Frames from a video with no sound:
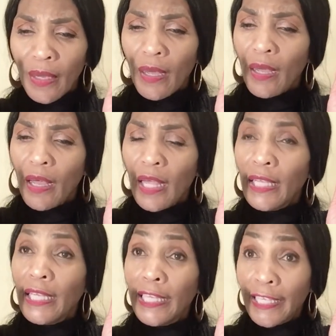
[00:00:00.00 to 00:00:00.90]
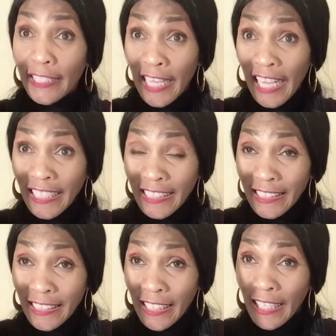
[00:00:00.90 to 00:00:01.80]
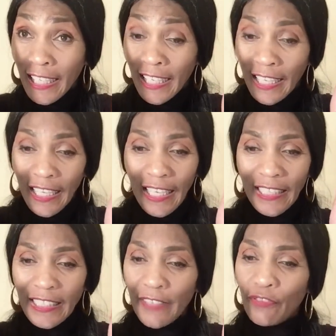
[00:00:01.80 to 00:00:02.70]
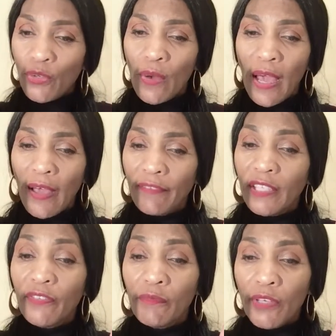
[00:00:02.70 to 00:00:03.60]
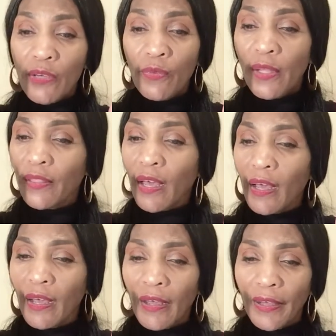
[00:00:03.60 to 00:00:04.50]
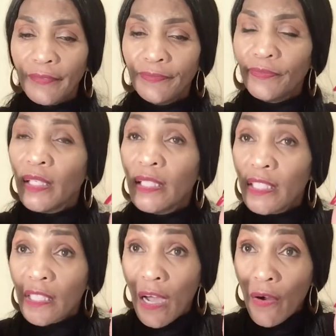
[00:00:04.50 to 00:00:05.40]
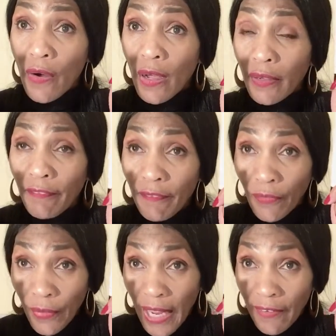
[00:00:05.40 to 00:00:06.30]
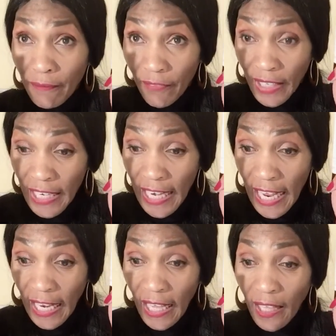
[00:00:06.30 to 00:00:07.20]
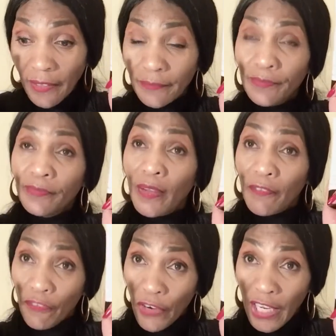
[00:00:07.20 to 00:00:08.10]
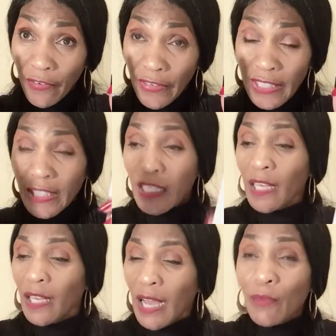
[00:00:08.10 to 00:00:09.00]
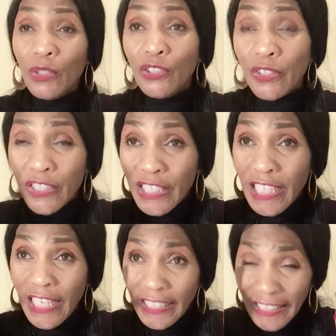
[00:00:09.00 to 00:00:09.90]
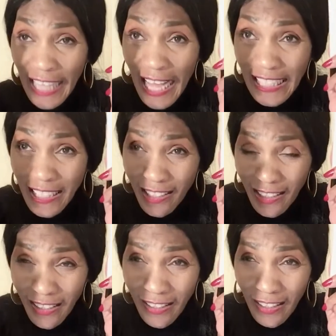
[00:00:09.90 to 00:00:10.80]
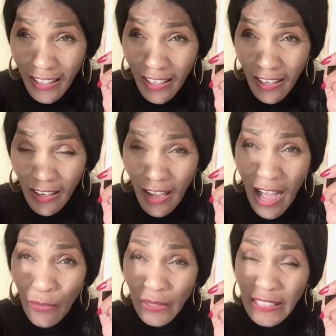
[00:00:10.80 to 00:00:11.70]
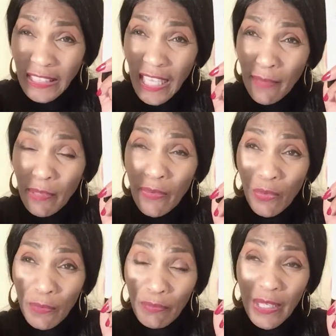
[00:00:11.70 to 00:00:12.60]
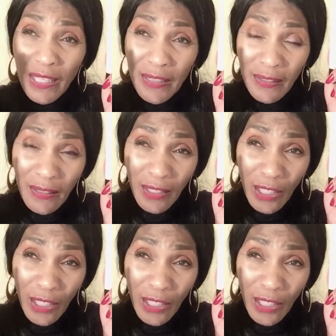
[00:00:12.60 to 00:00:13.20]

uh, Lanat, and if you have any familiar with uh, Zara Red Vanilla fragrance, I want you to understand that's I would say be would be the